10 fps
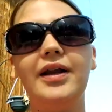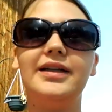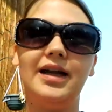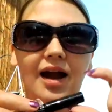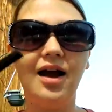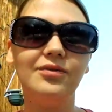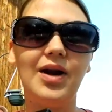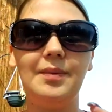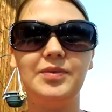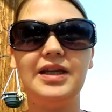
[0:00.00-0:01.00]
it, I
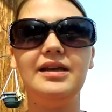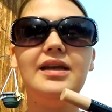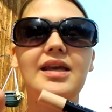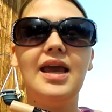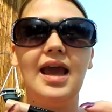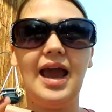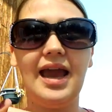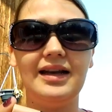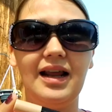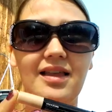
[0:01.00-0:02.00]
unwrapped it,
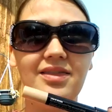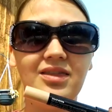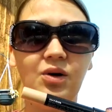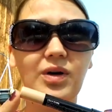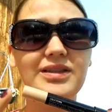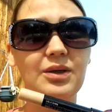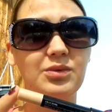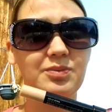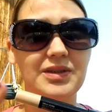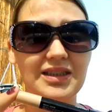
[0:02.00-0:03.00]
and the ones that
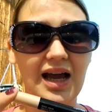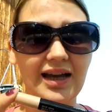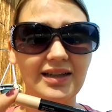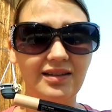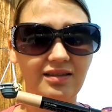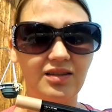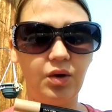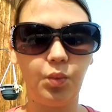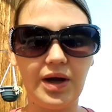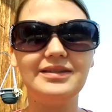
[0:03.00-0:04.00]

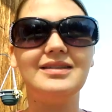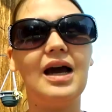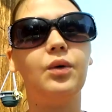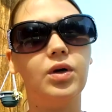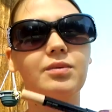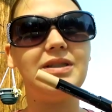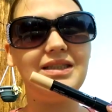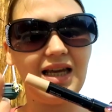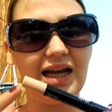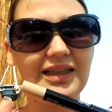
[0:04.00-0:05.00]
were
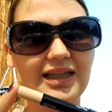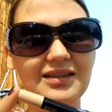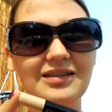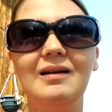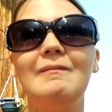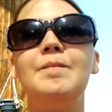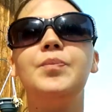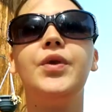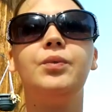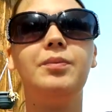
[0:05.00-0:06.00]
beside this
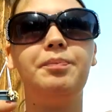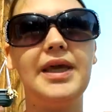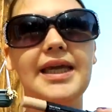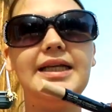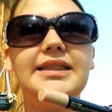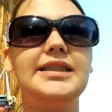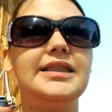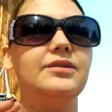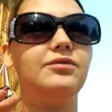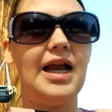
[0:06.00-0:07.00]
were pinks
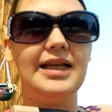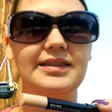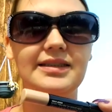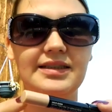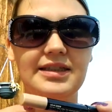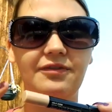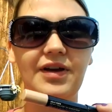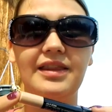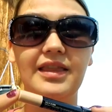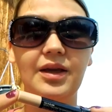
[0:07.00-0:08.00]
and reds and stuff,
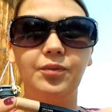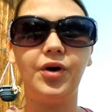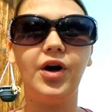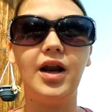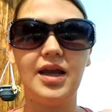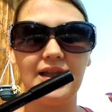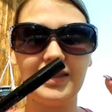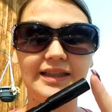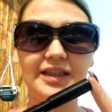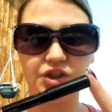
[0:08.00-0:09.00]
and they were
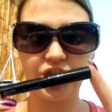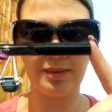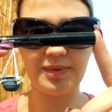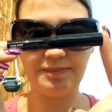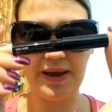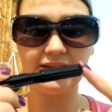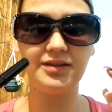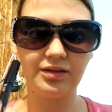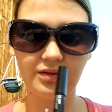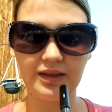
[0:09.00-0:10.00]
like the chubby
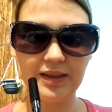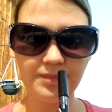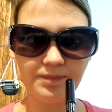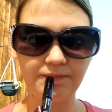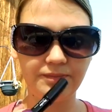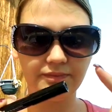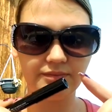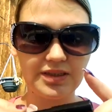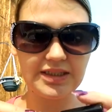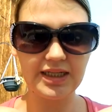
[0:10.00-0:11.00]
pencil
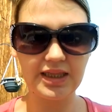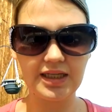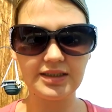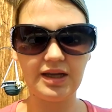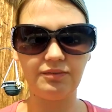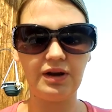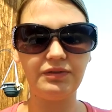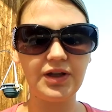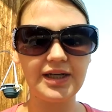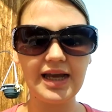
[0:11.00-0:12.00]
lipstick things that
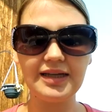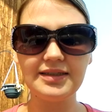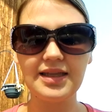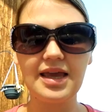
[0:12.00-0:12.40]
Revlon has.